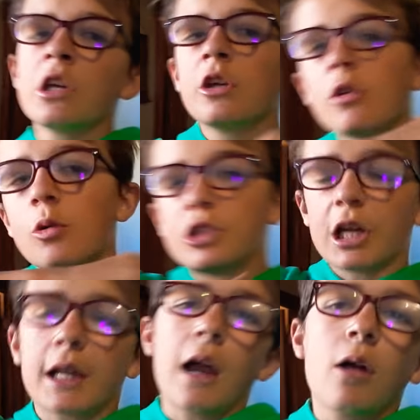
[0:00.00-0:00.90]
you can go
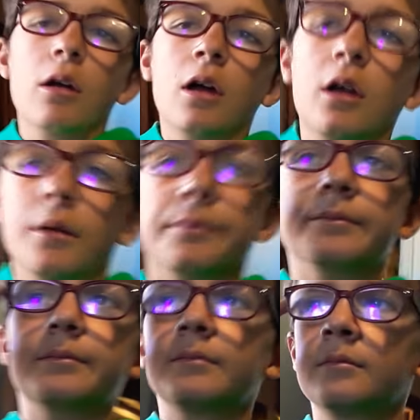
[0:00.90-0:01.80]
check out um,
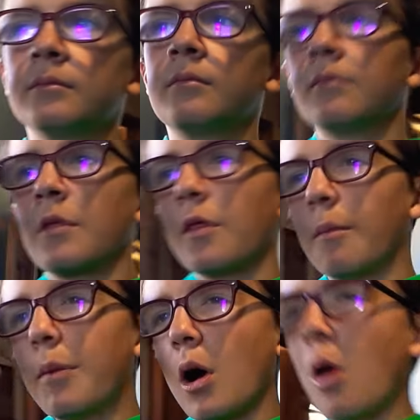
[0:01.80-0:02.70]

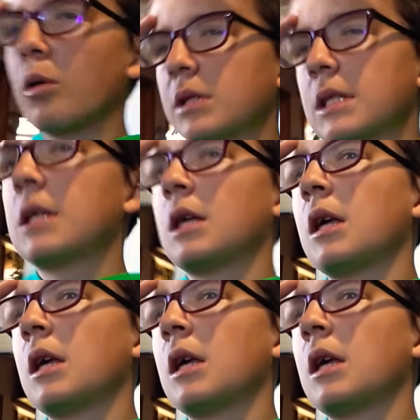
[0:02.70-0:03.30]
the post.